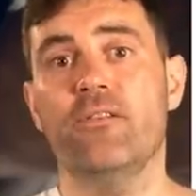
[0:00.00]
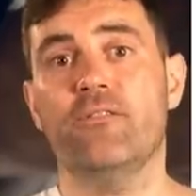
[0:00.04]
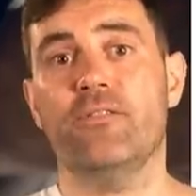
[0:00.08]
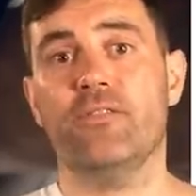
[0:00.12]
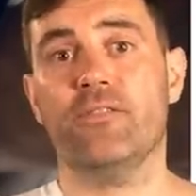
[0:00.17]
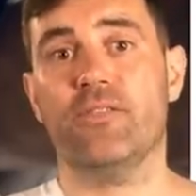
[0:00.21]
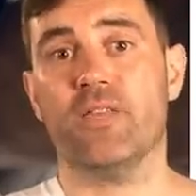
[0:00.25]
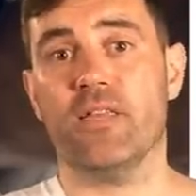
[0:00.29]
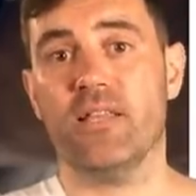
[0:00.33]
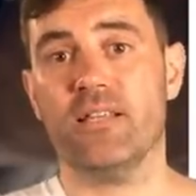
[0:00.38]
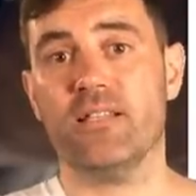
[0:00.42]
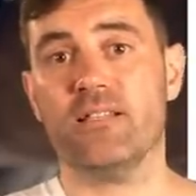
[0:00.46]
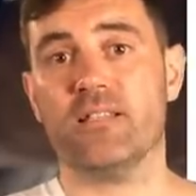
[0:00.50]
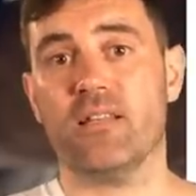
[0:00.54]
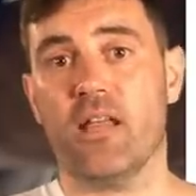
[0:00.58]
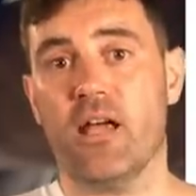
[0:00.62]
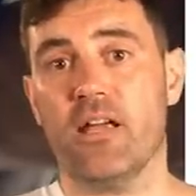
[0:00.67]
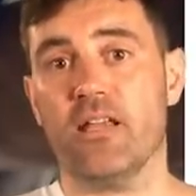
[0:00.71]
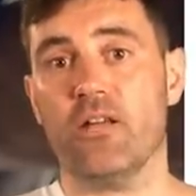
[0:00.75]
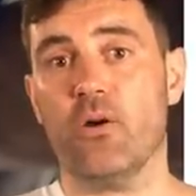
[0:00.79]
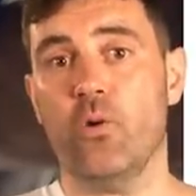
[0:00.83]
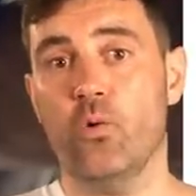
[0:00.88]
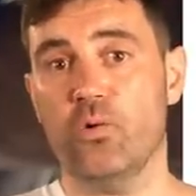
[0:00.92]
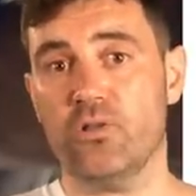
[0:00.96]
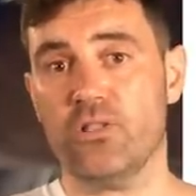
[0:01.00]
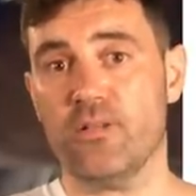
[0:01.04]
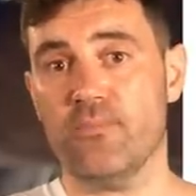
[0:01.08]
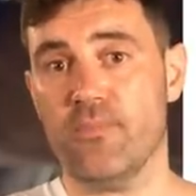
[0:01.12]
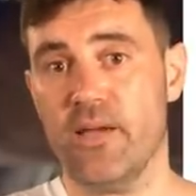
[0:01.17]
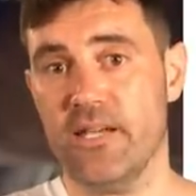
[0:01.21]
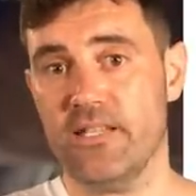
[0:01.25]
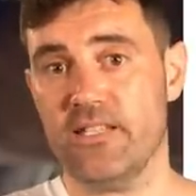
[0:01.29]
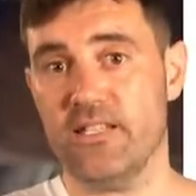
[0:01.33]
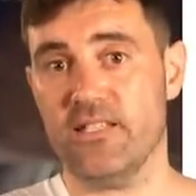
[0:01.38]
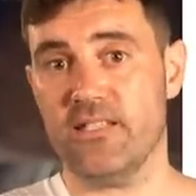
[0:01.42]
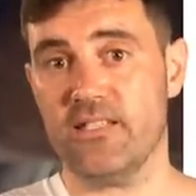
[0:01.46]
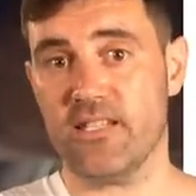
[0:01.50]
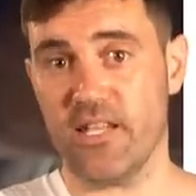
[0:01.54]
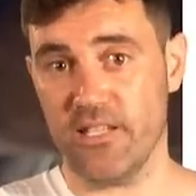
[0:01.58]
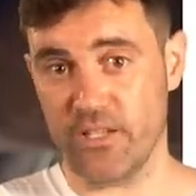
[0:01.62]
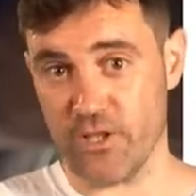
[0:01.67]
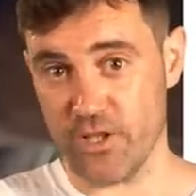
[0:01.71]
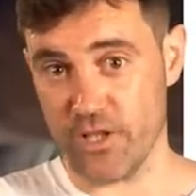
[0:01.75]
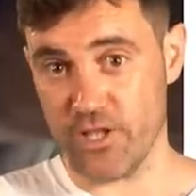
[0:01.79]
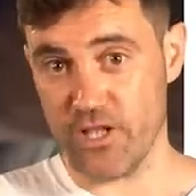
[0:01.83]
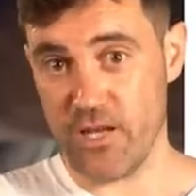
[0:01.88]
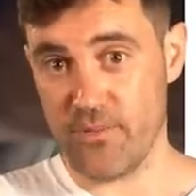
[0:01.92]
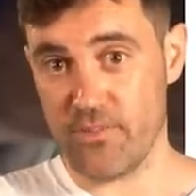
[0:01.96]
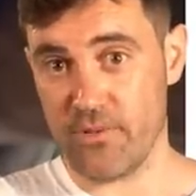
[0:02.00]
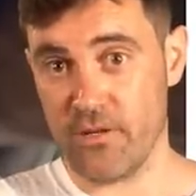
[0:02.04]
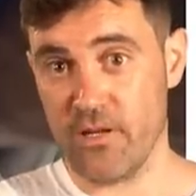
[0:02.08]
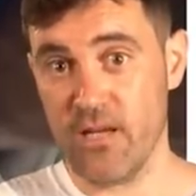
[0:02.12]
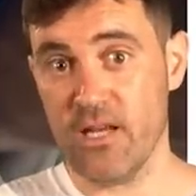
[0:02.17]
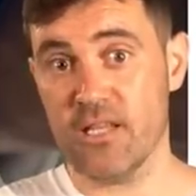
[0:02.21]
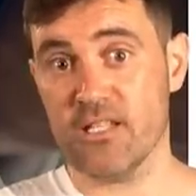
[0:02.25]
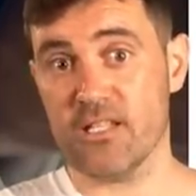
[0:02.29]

for things like automated censorship,